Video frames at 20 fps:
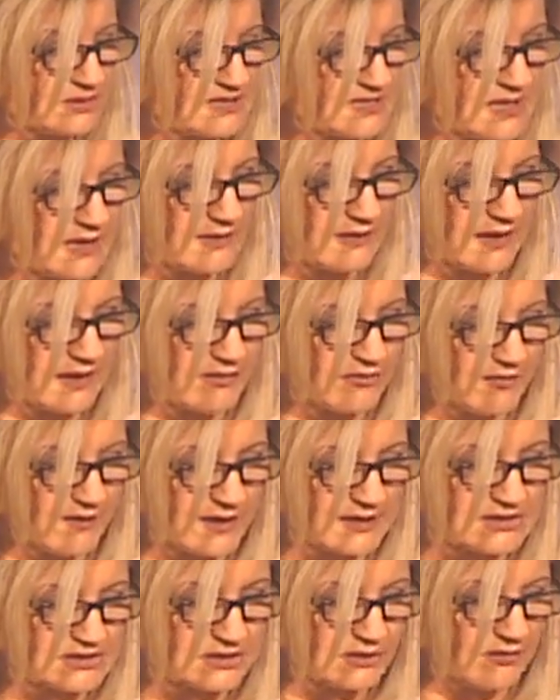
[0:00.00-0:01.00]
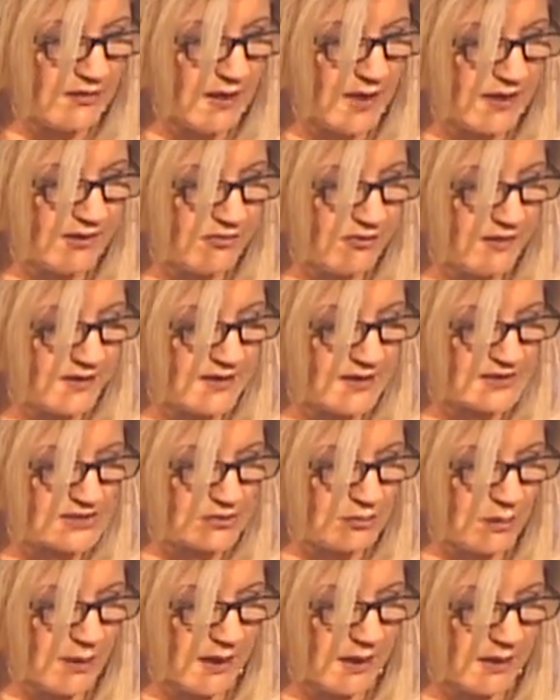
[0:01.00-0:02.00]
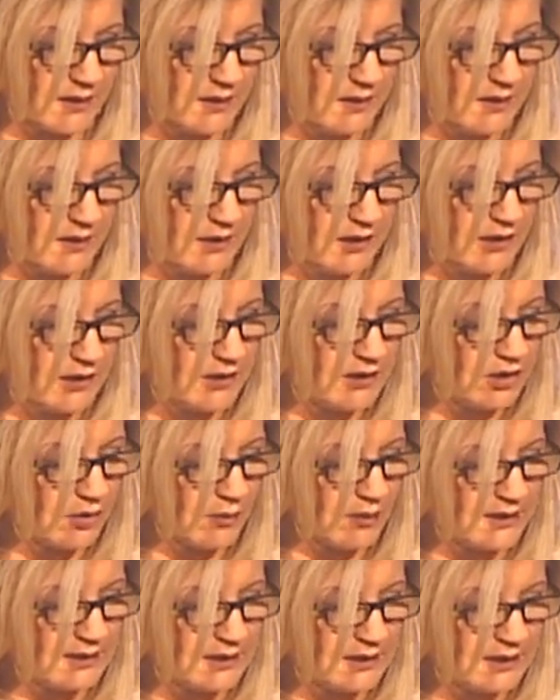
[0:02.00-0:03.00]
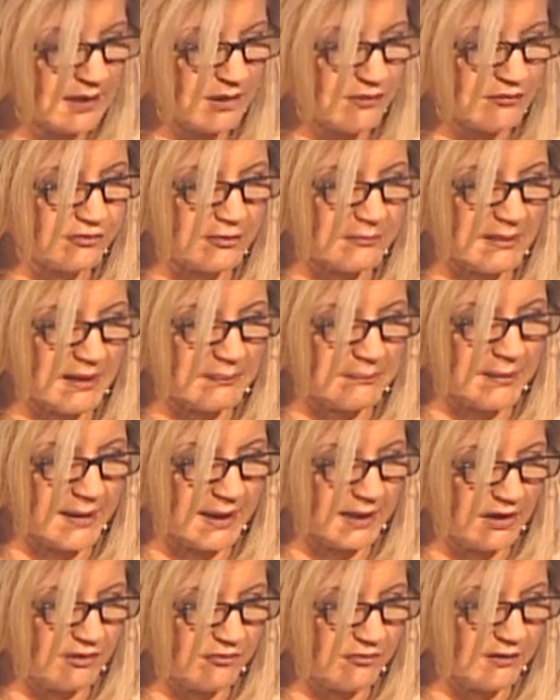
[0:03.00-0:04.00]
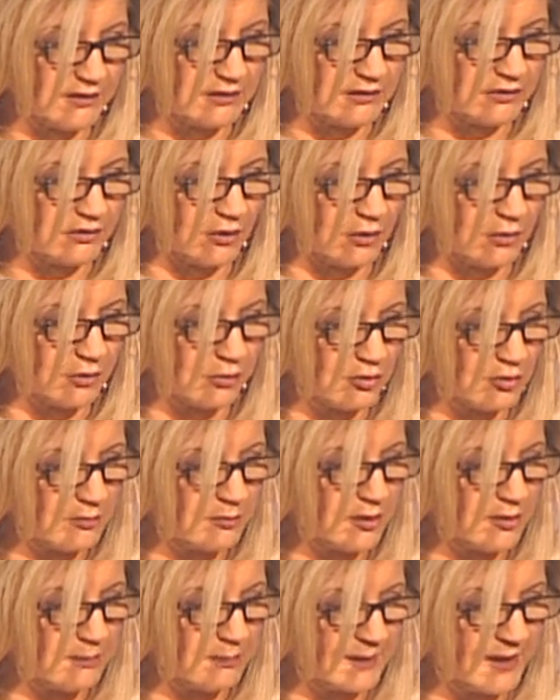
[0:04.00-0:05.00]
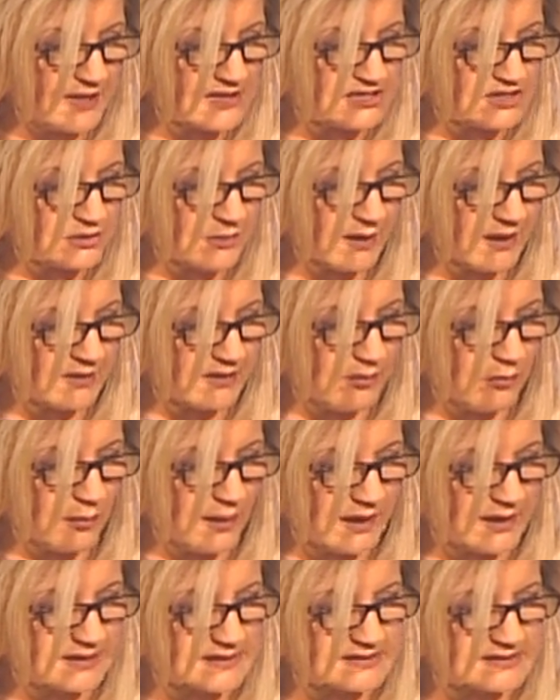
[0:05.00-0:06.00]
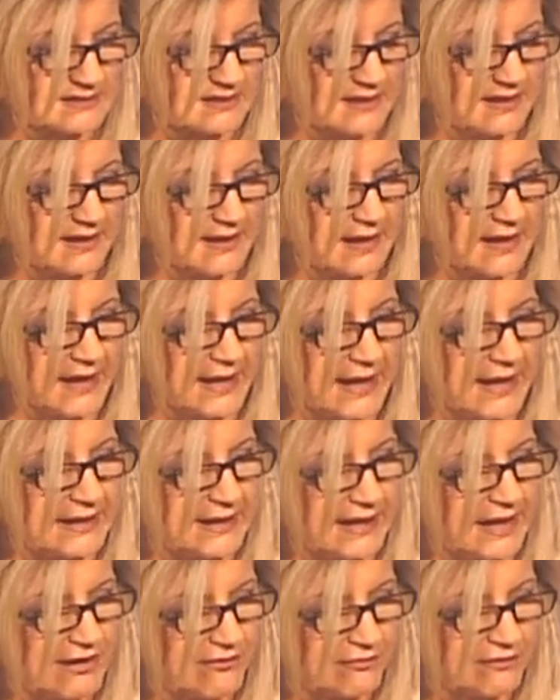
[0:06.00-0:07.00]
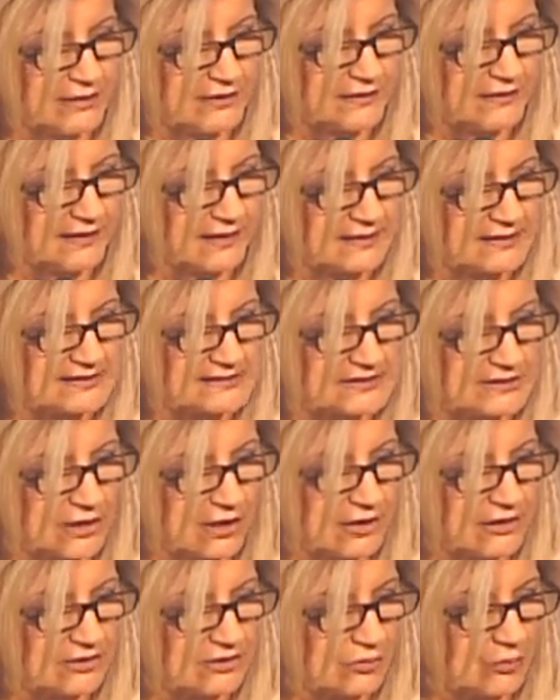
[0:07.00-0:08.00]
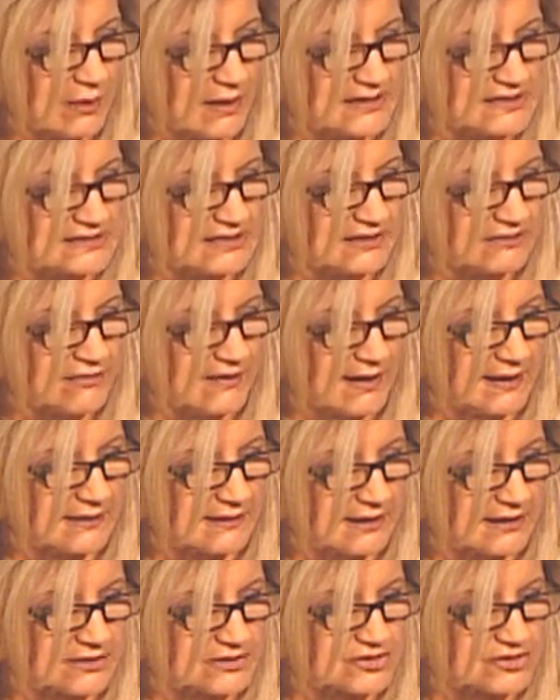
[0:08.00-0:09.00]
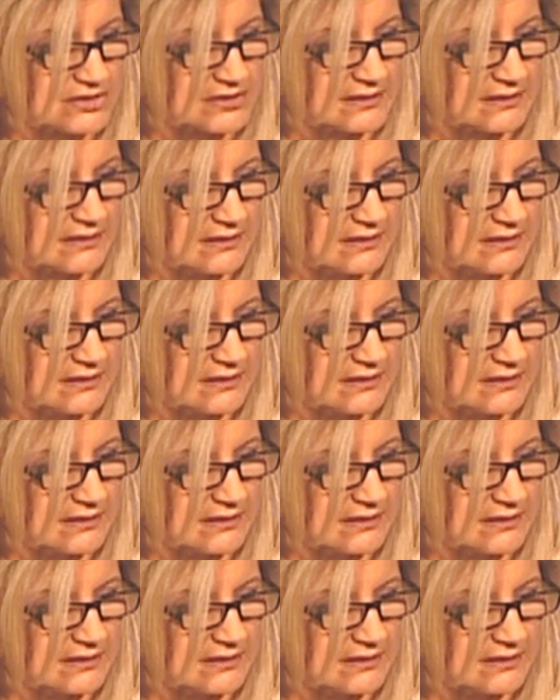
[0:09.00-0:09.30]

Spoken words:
see the events of life in this way. You are here for my benefit, though rumor paints you otherwise. And everything is turned to one's advantage.